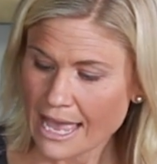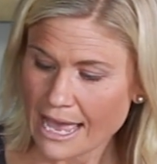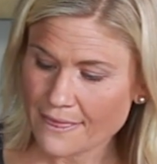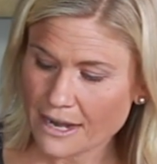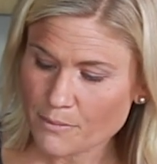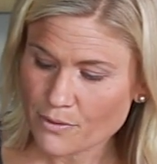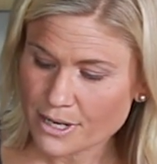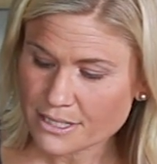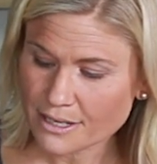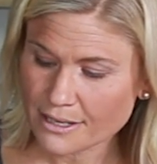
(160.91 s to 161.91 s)
And then I'm
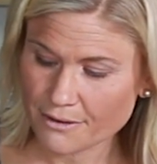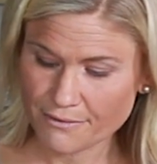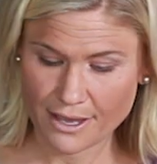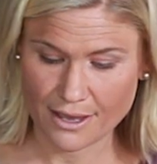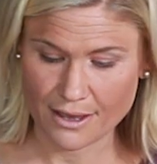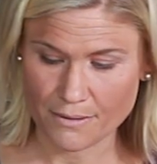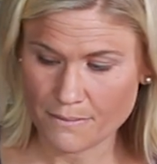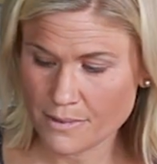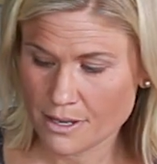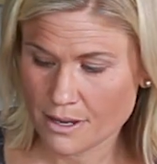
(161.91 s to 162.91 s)
going to give him
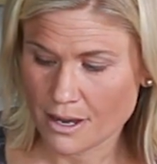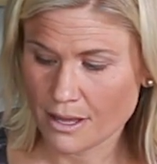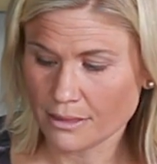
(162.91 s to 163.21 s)
a